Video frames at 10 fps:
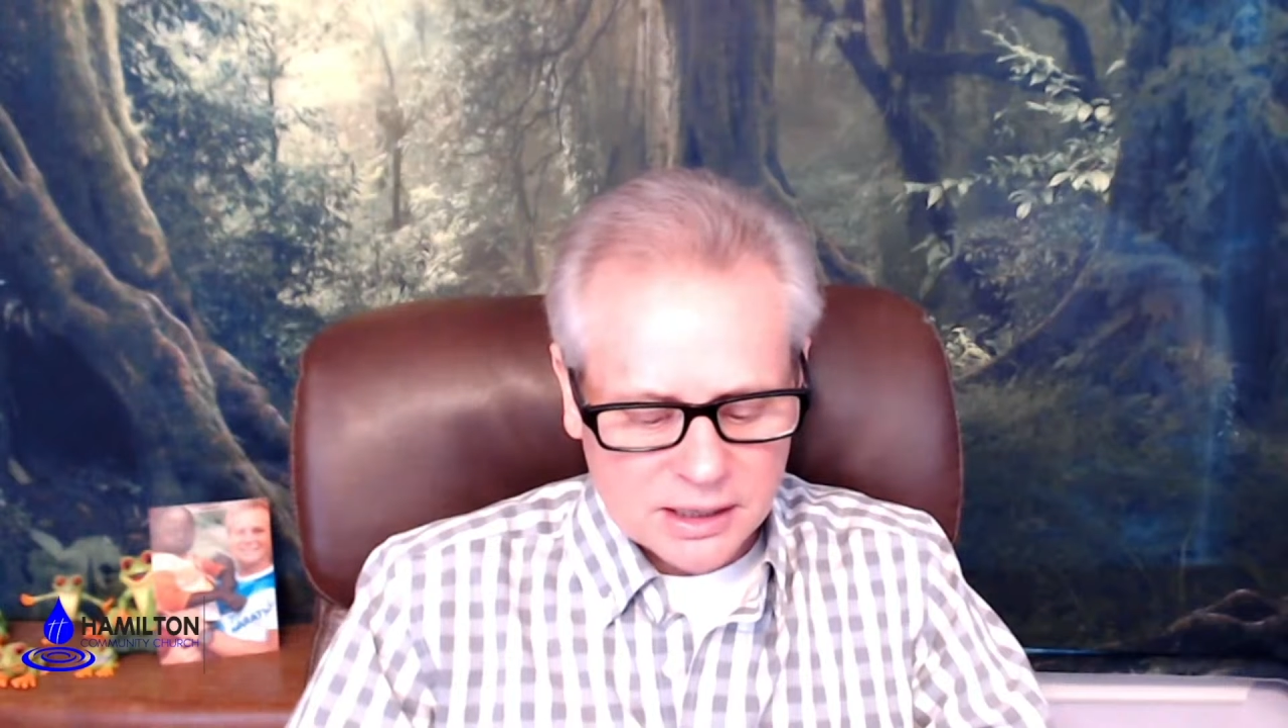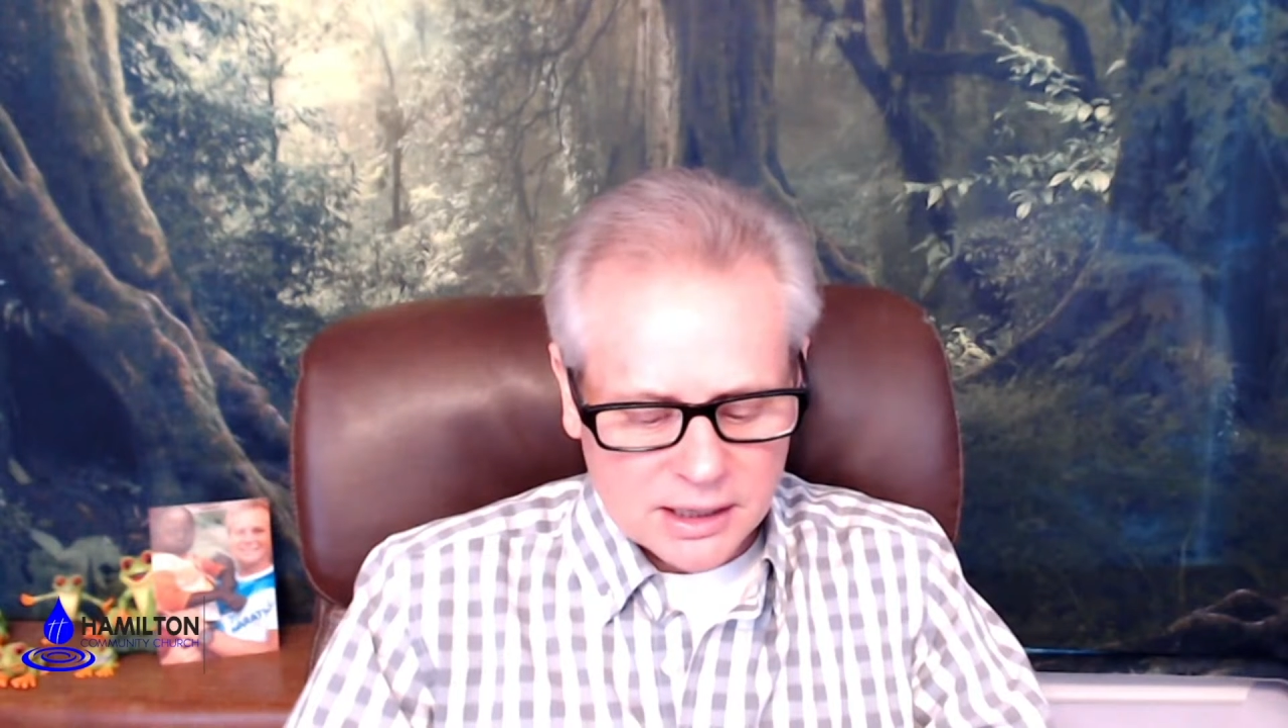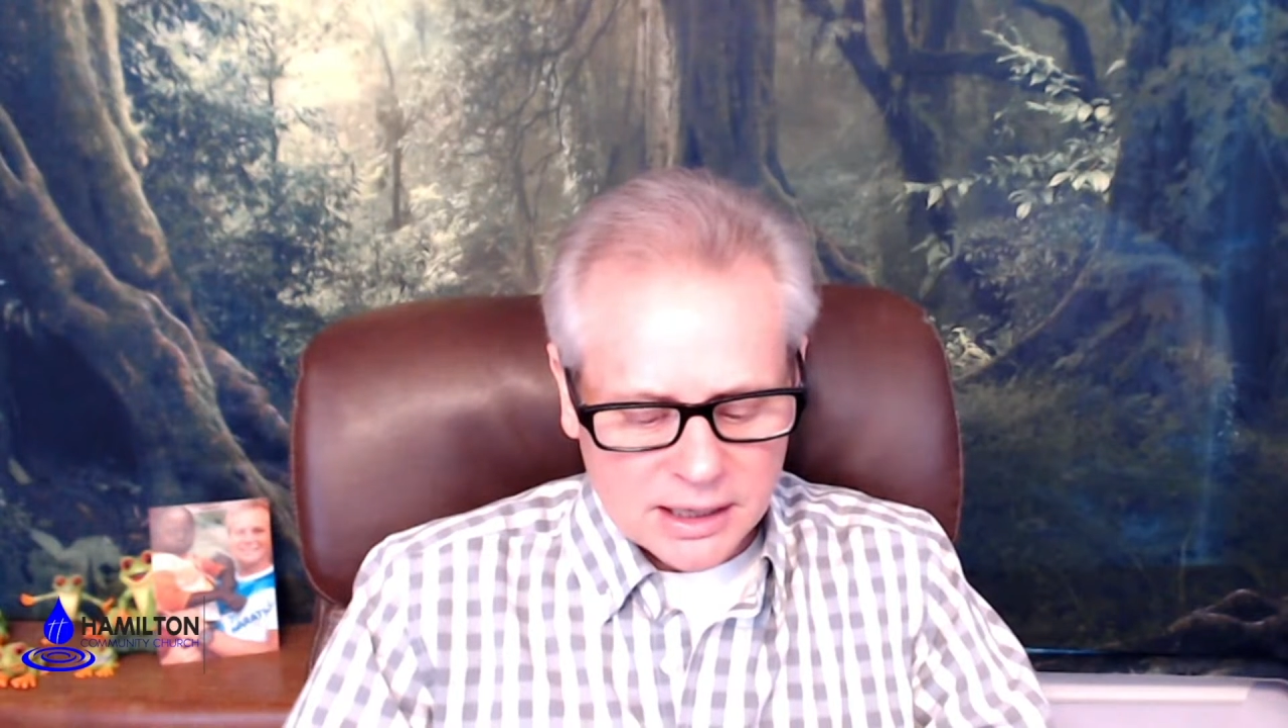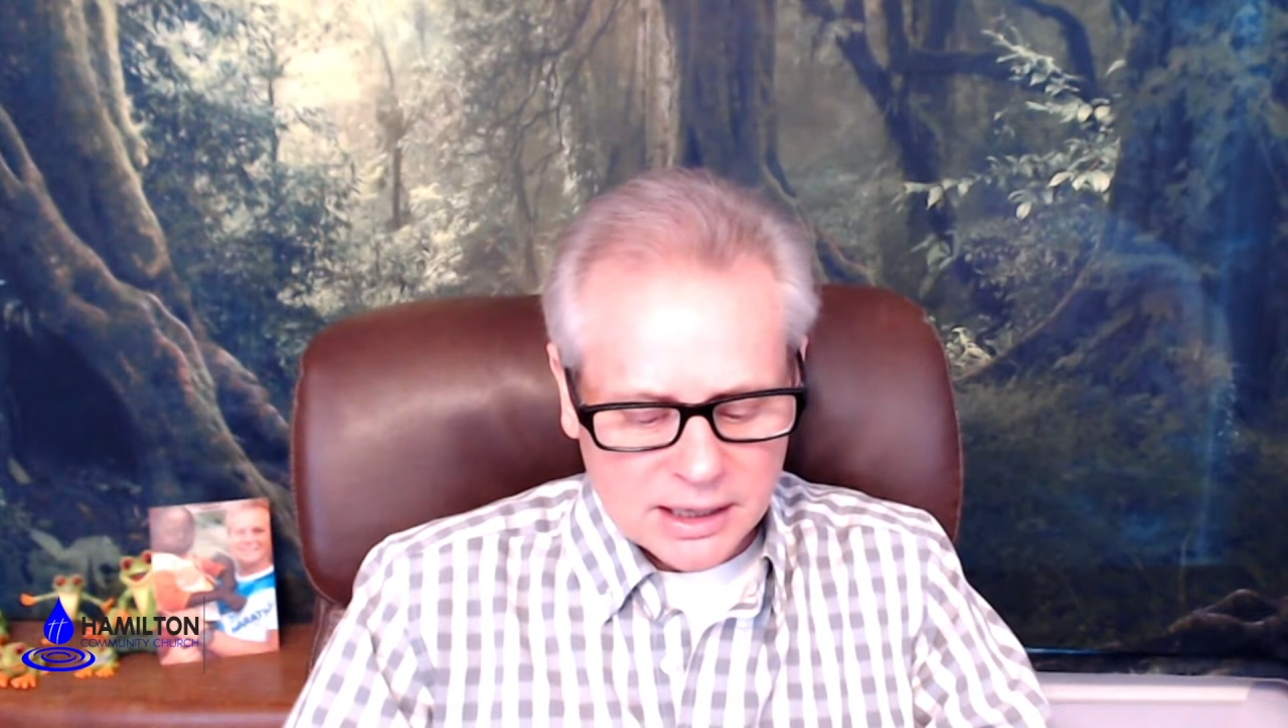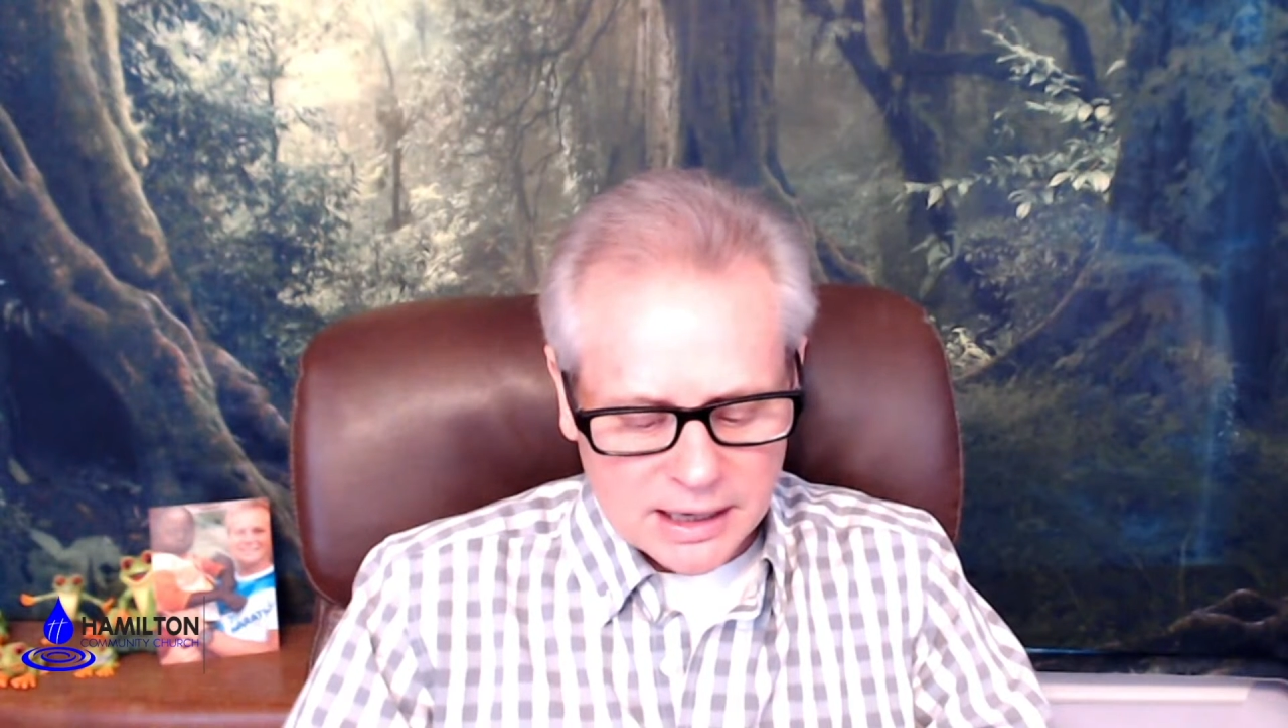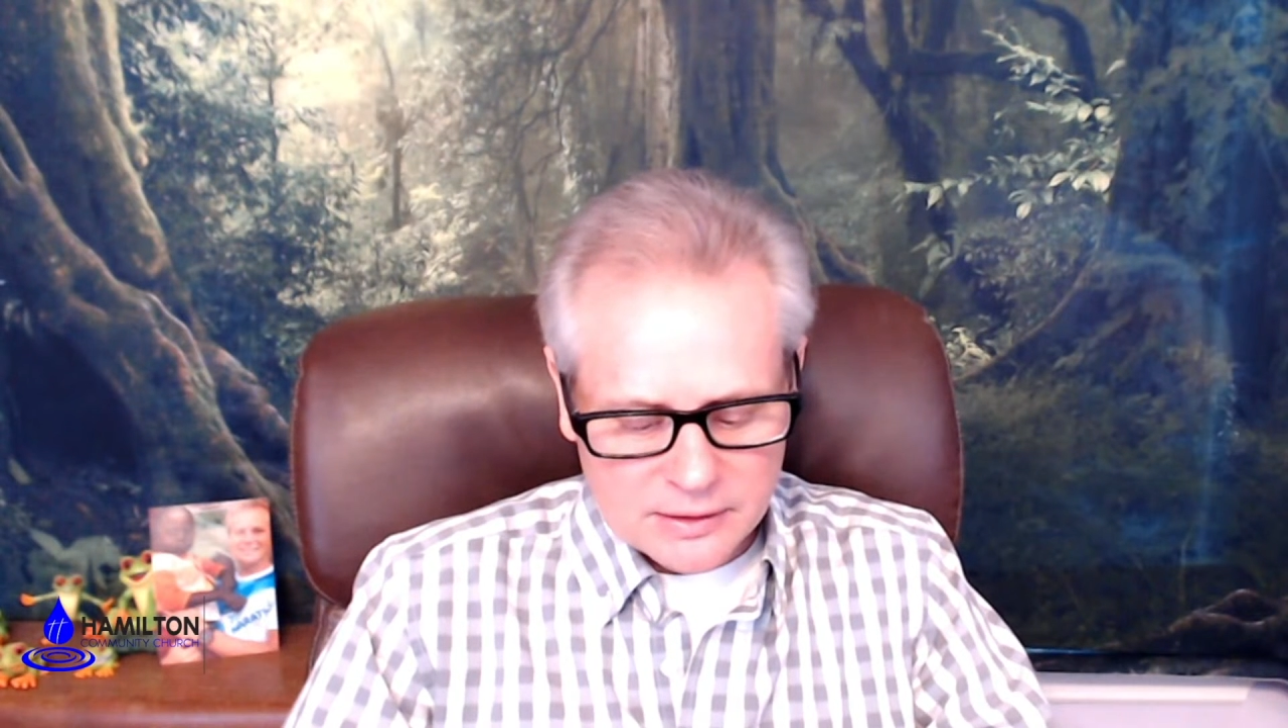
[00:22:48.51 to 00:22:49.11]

and